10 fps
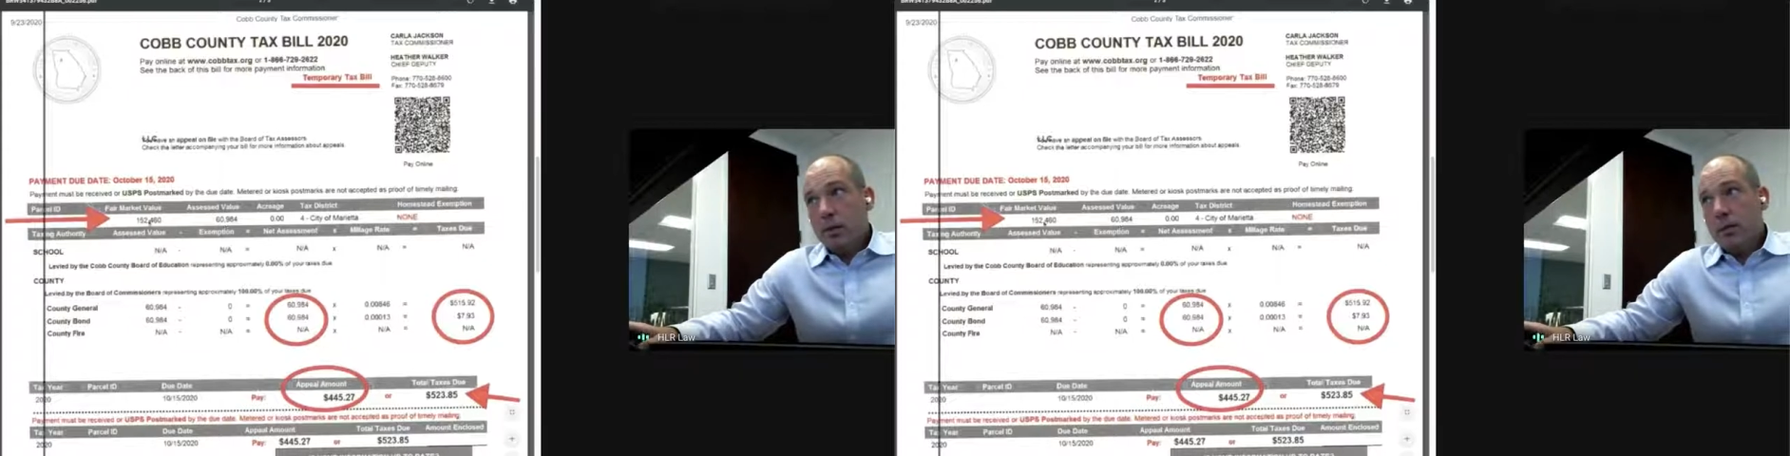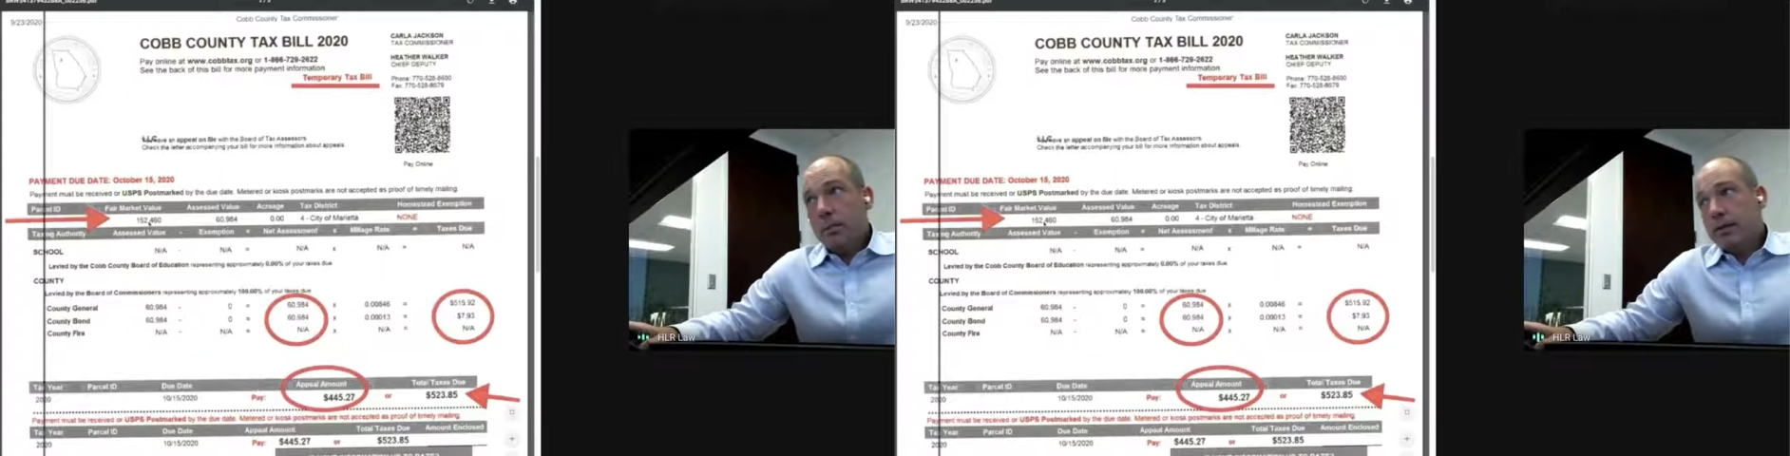
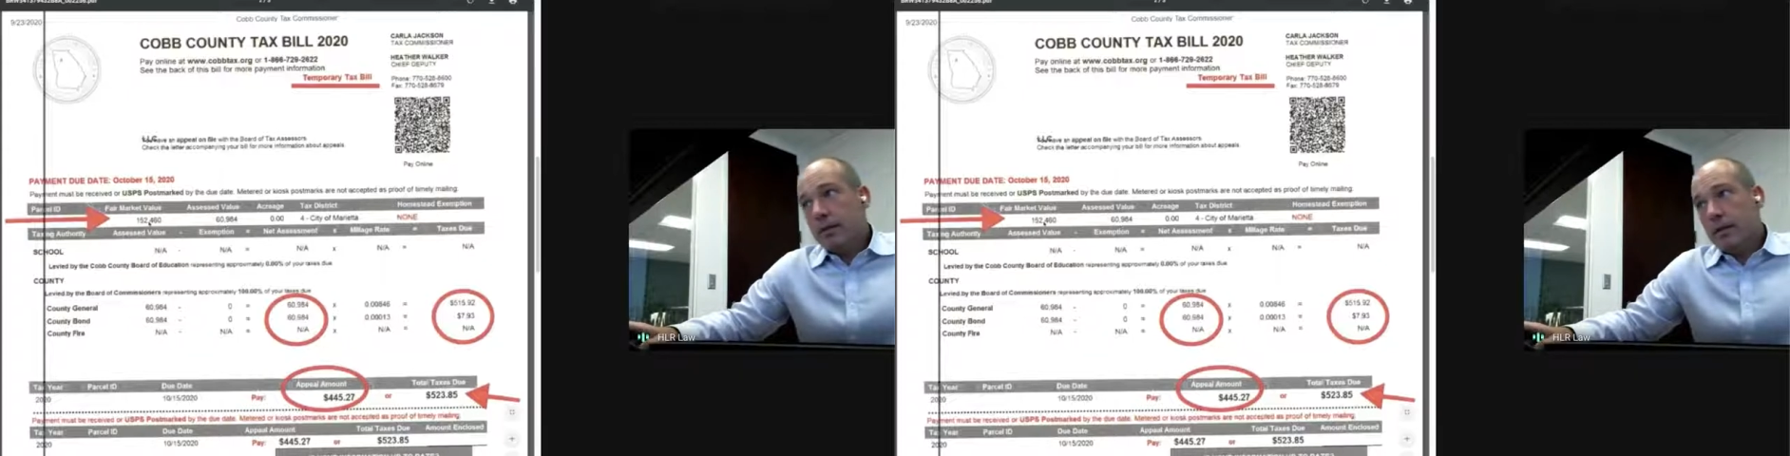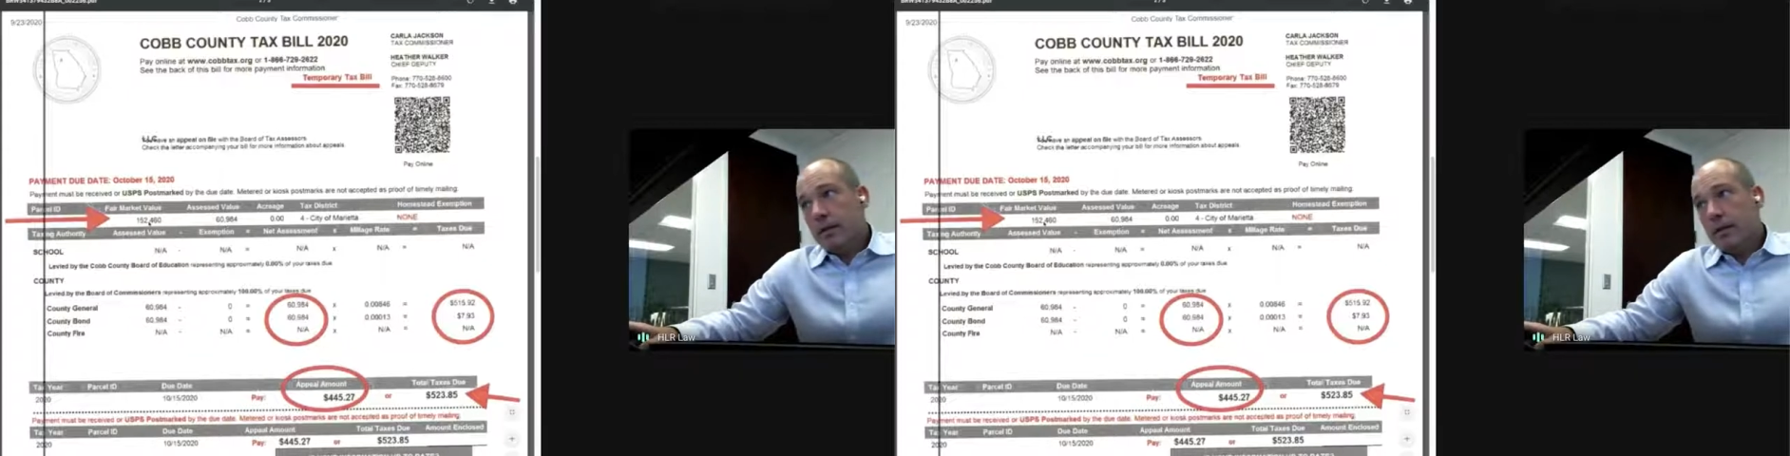
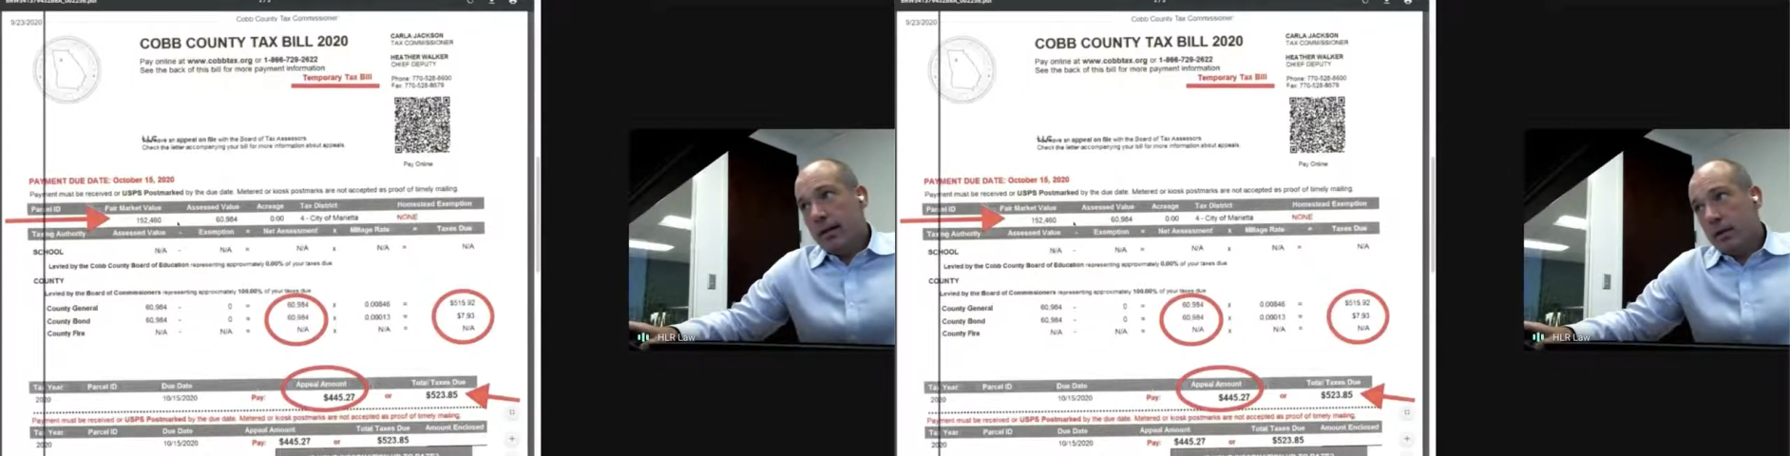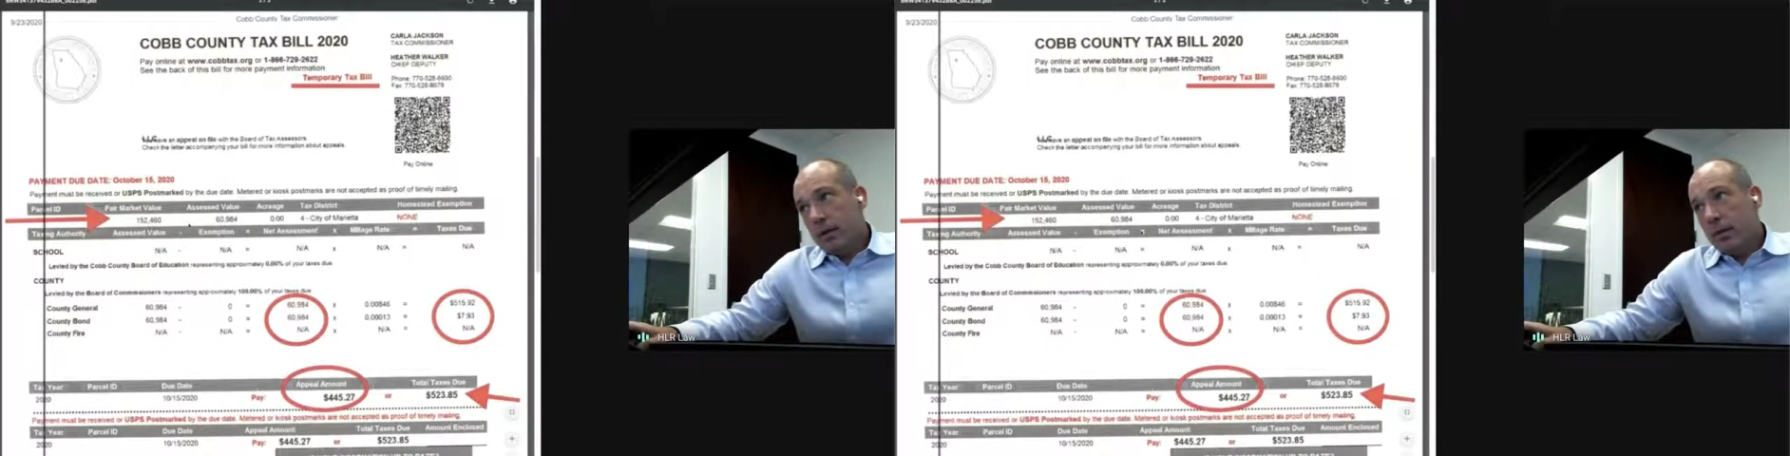40% of
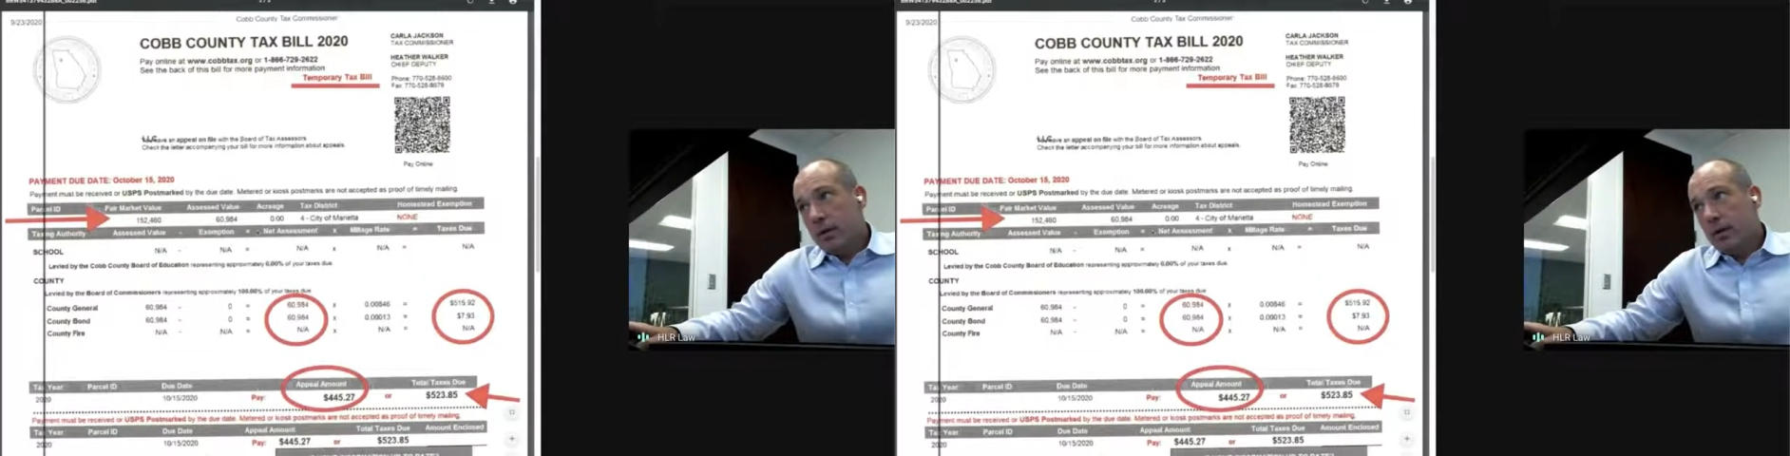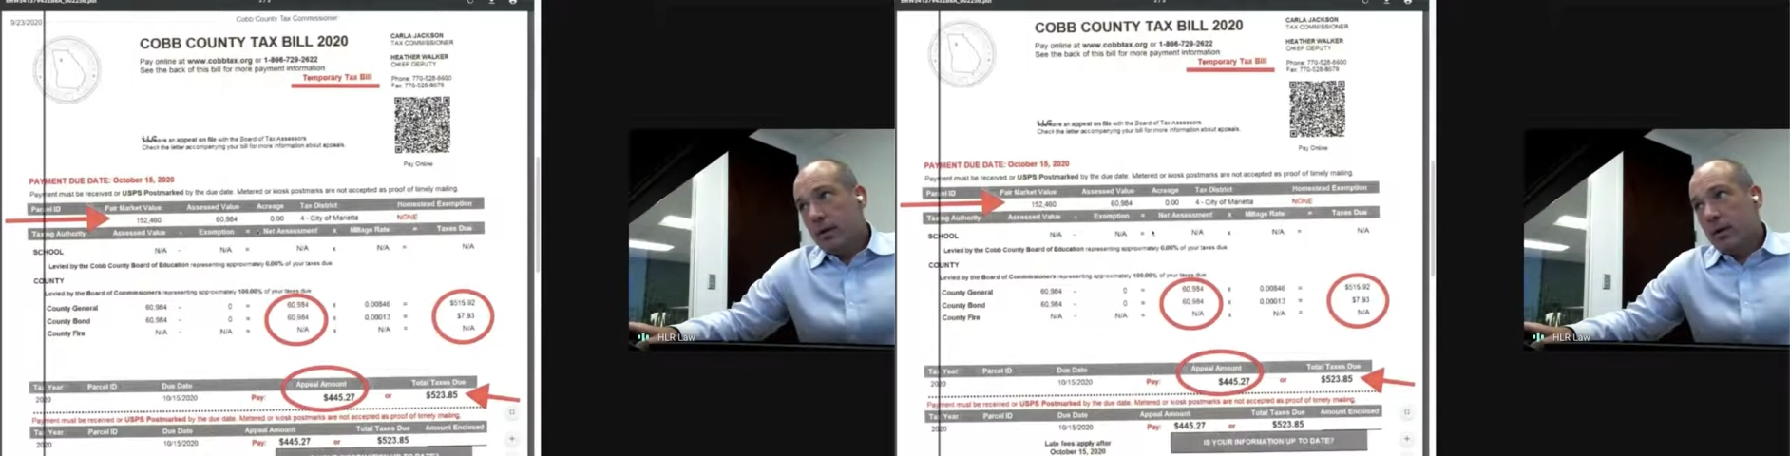that
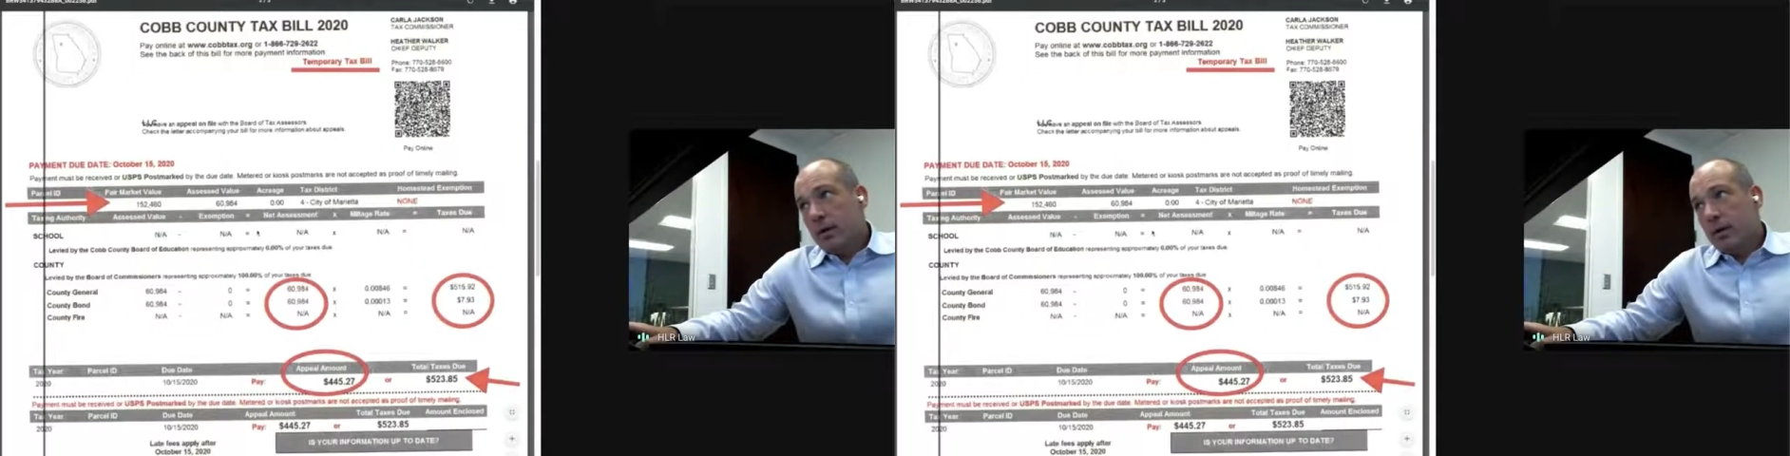number.